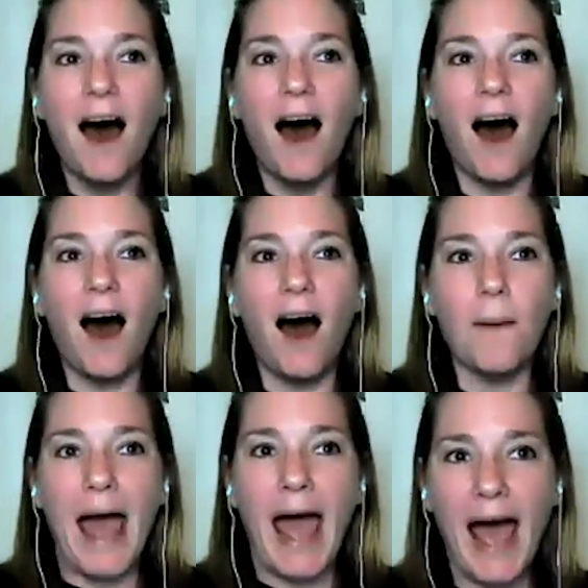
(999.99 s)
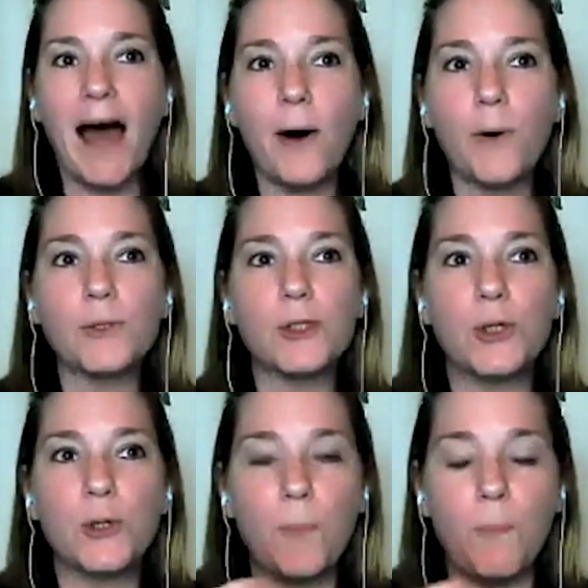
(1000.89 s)
um, how
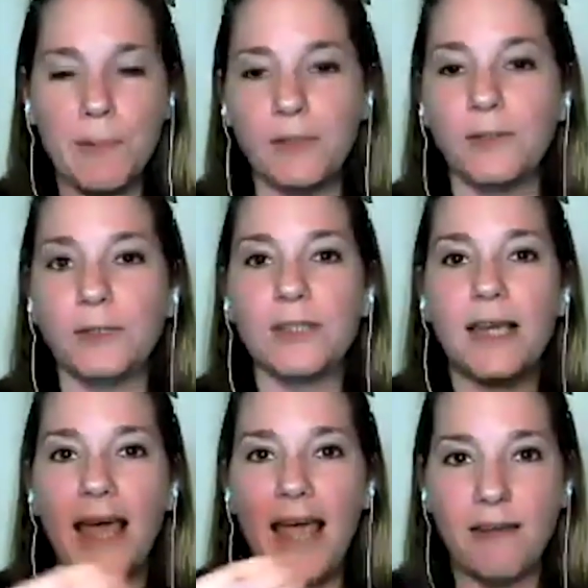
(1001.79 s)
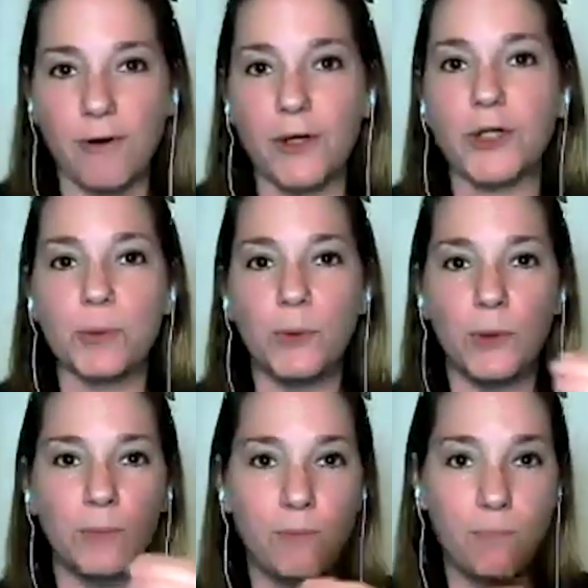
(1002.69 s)
to build a
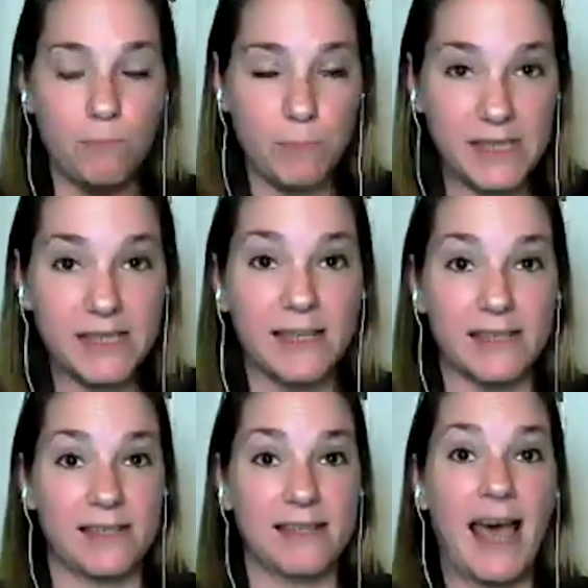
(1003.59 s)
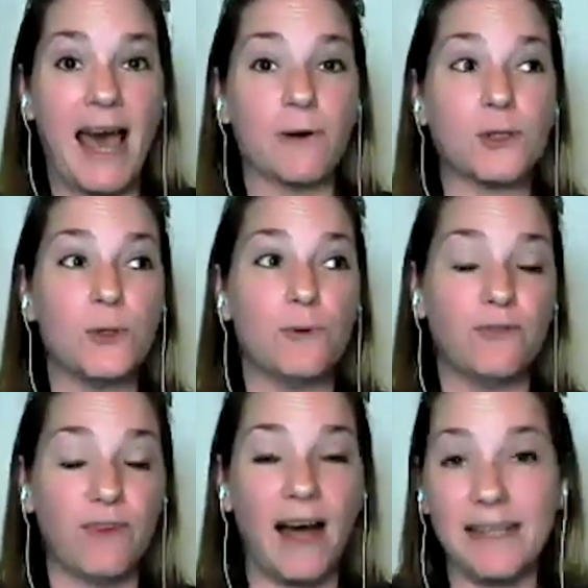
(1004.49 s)
virtual business, how to
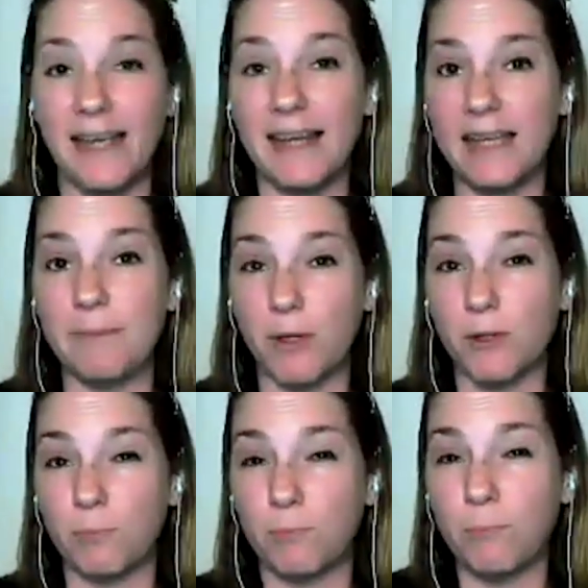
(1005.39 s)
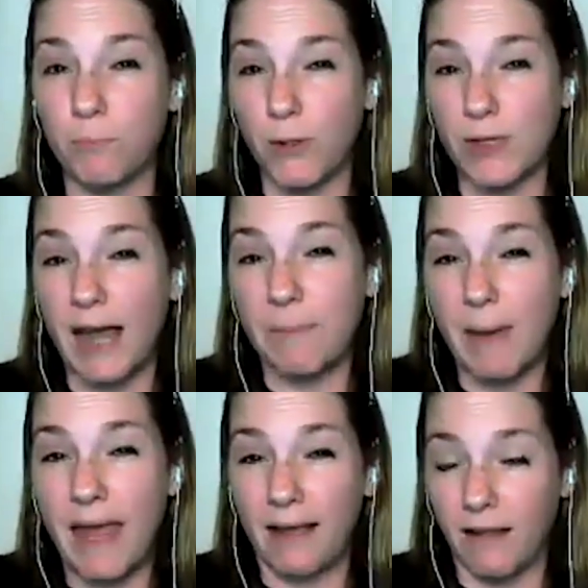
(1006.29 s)
find, get, and keep those, those
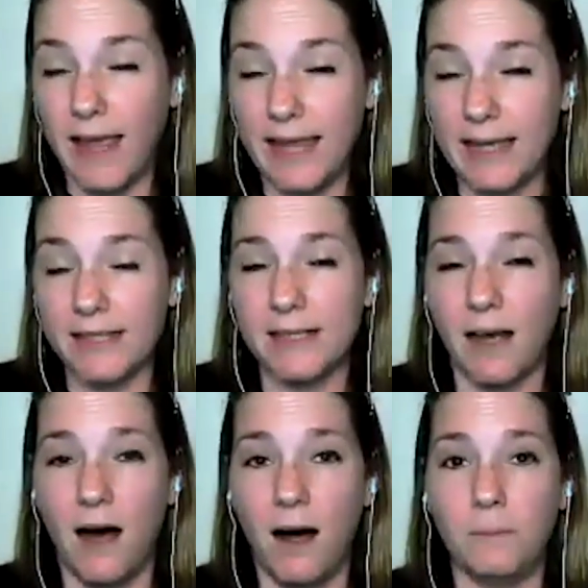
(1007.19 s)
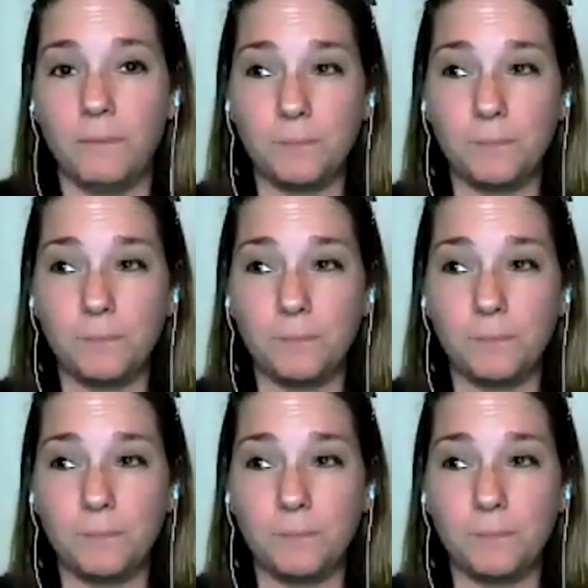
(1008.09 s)
high-paying clients, um,